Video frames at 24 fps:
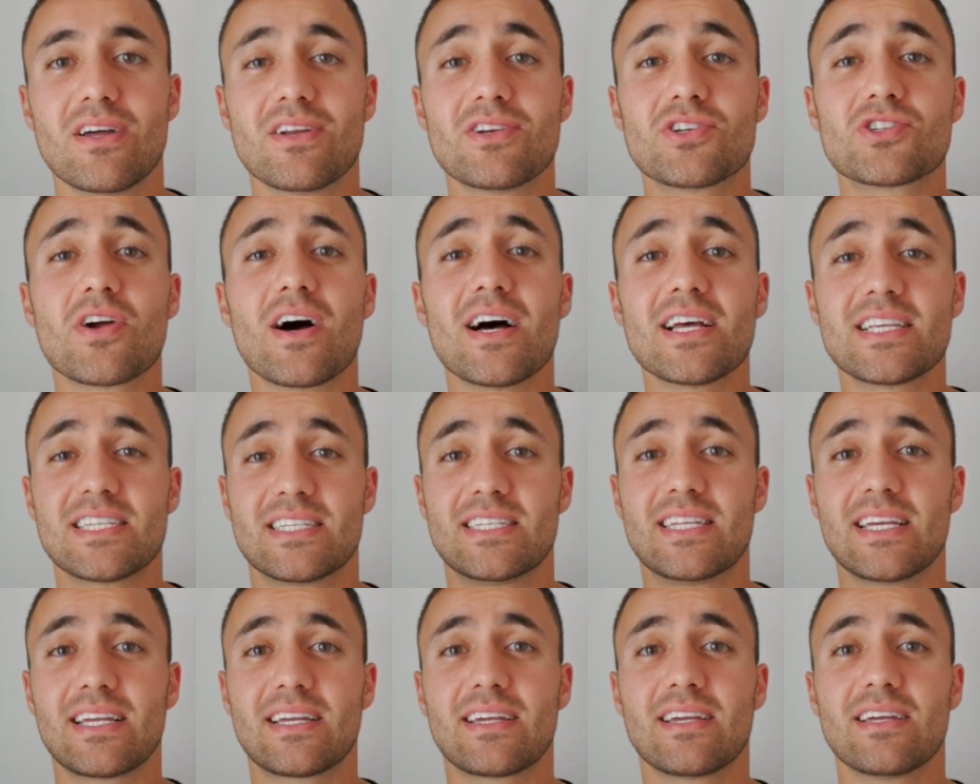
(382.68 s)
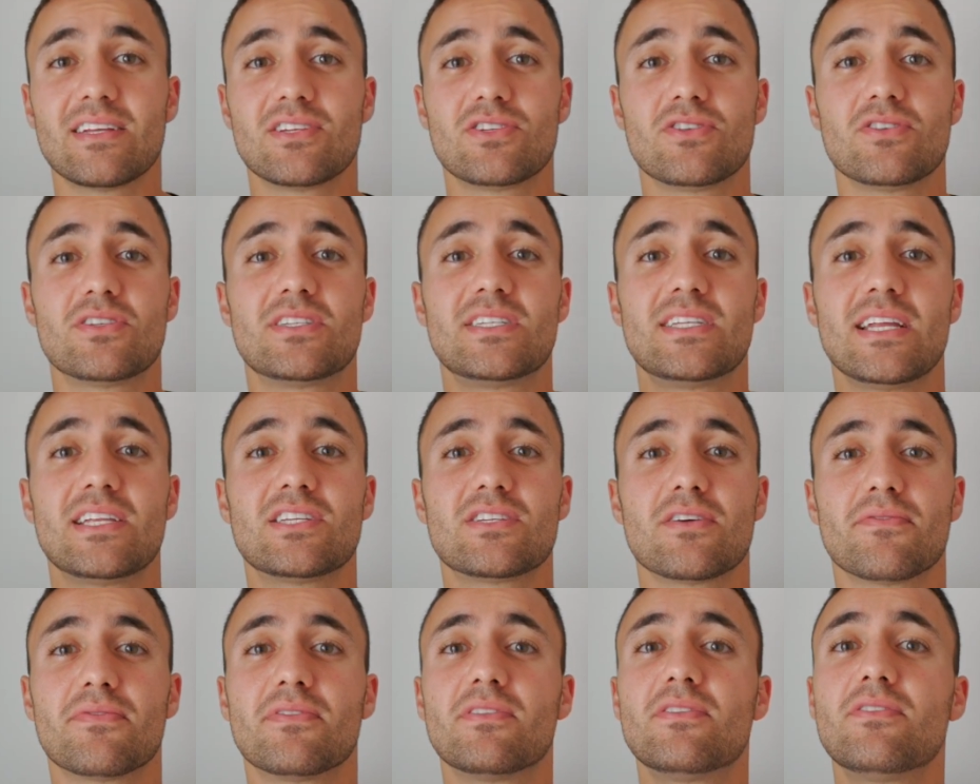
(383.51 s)
Try stick to
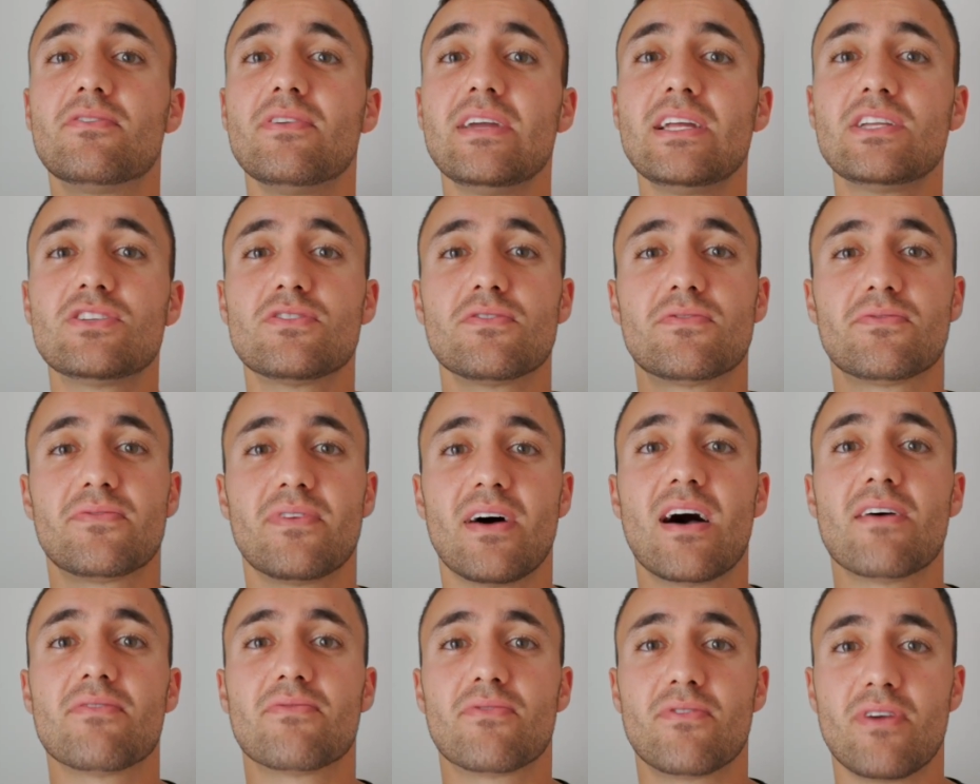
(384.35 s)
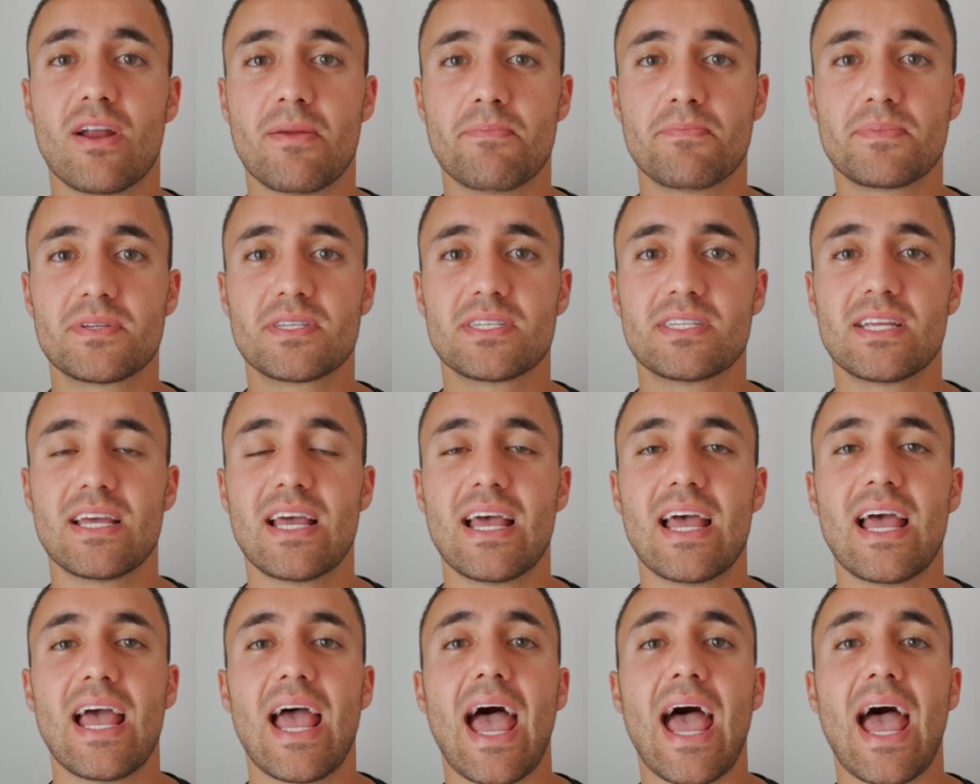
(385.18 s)
sets of 3 to 5 reps